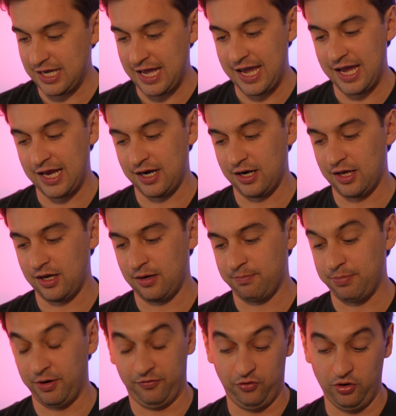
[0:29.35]
and
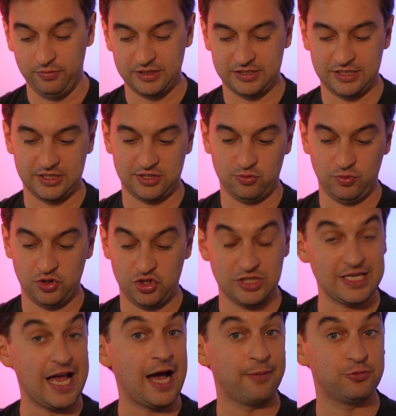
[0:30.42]
performances, which
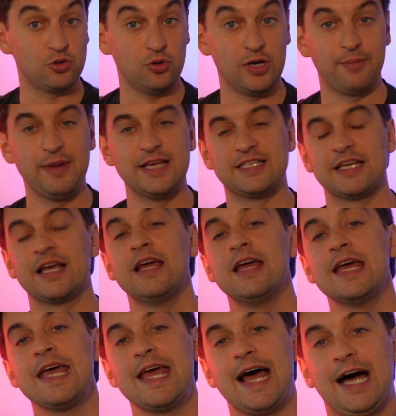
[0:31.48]
is absolutely amazing.
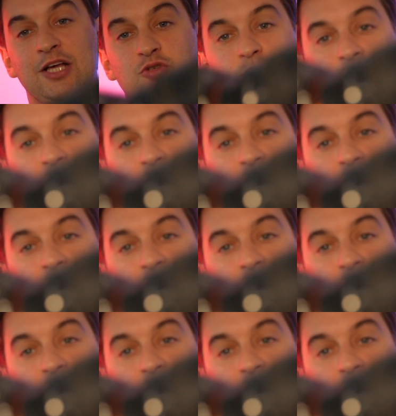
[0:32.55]
As we